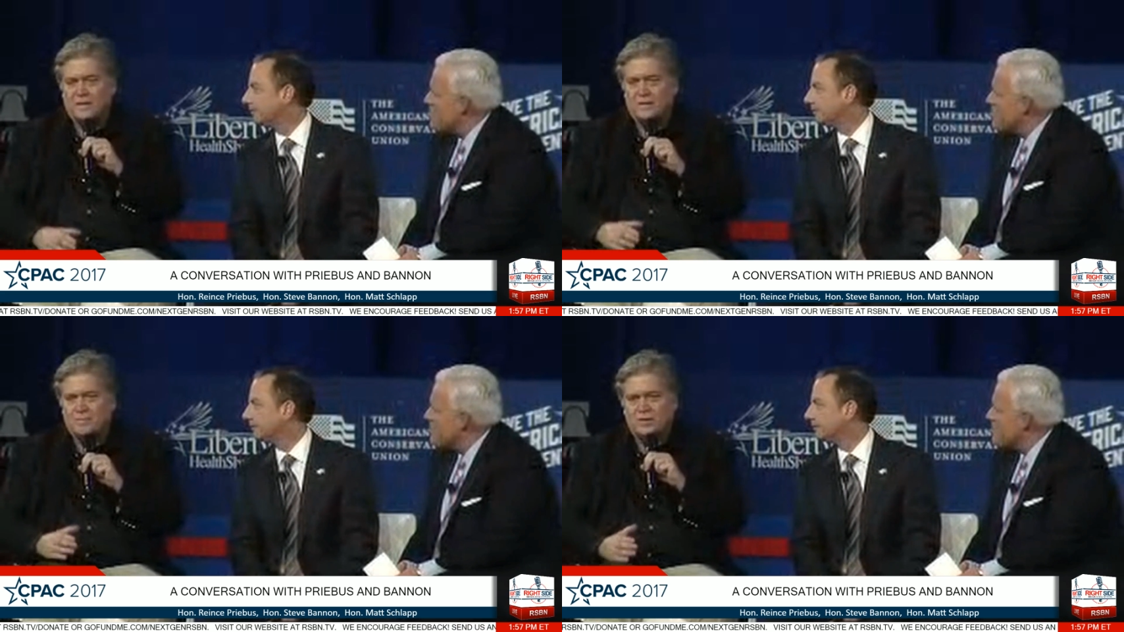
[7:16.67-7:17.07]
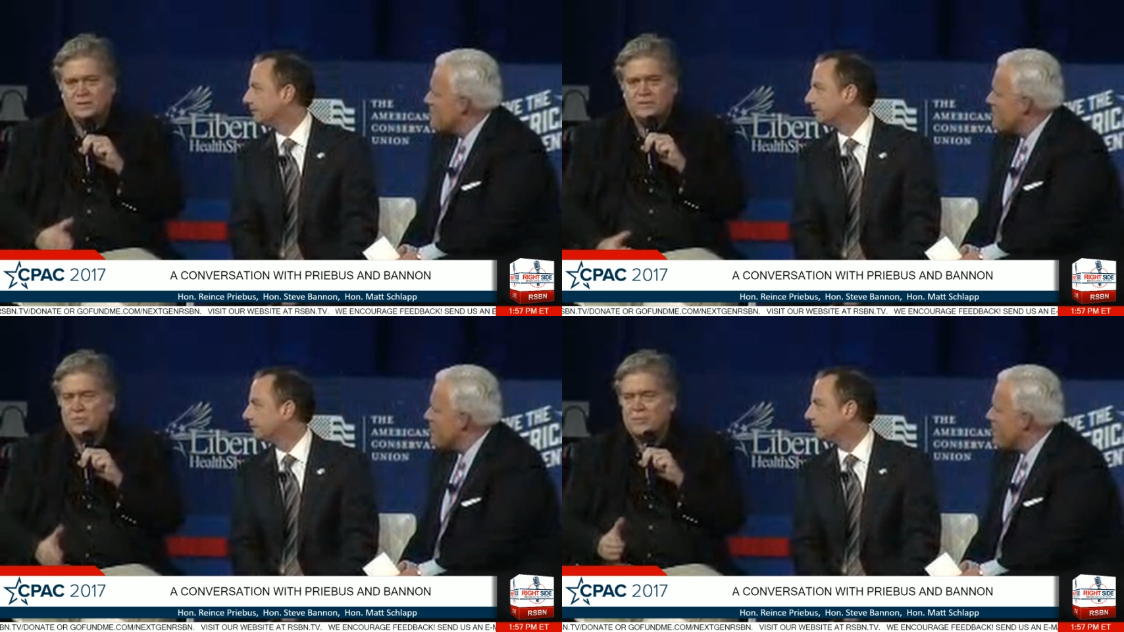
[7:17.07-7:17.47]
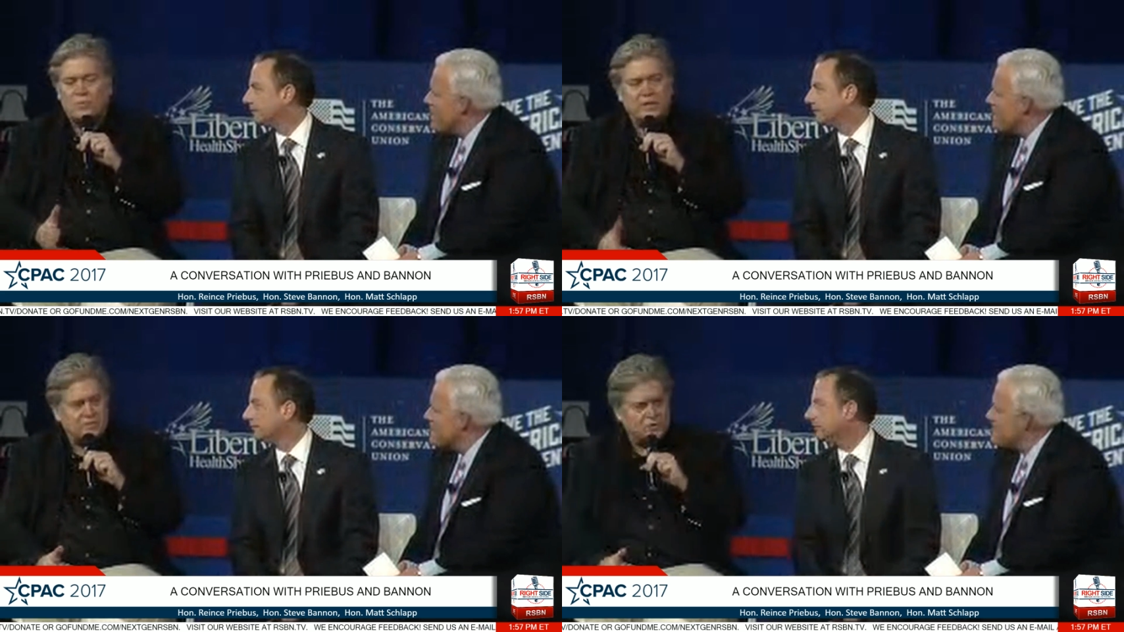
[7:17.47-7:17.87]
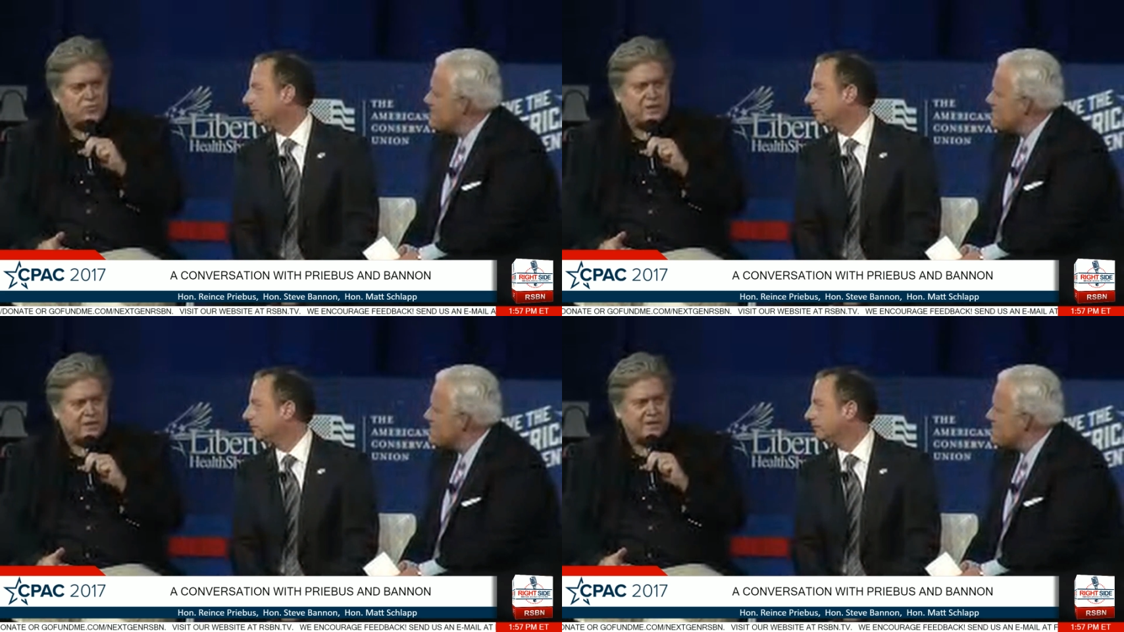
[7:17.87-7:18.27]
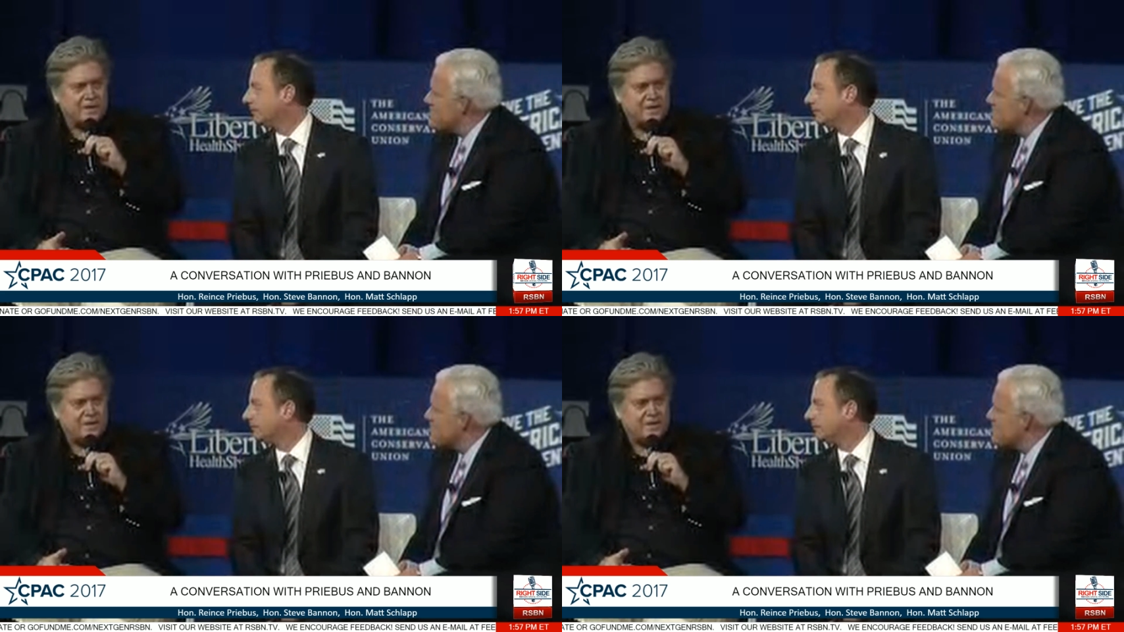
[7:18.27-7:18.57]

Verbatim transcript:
Speaker 1: Uh, President Trump, when he was running,